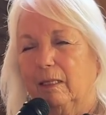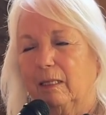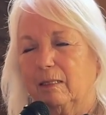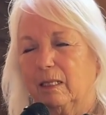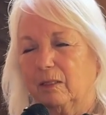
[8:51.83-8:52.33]

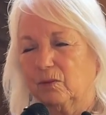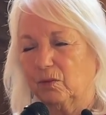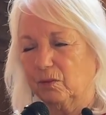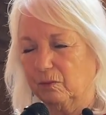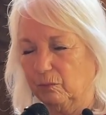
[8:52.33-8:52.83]
And
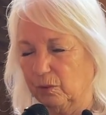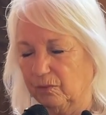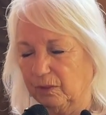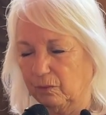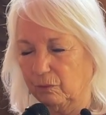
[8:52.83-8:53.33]
that's
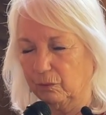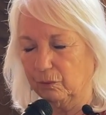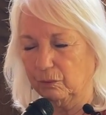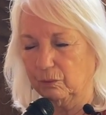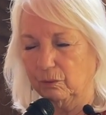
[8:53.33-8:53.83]
moving
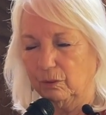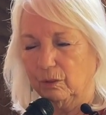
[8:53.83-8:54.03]
through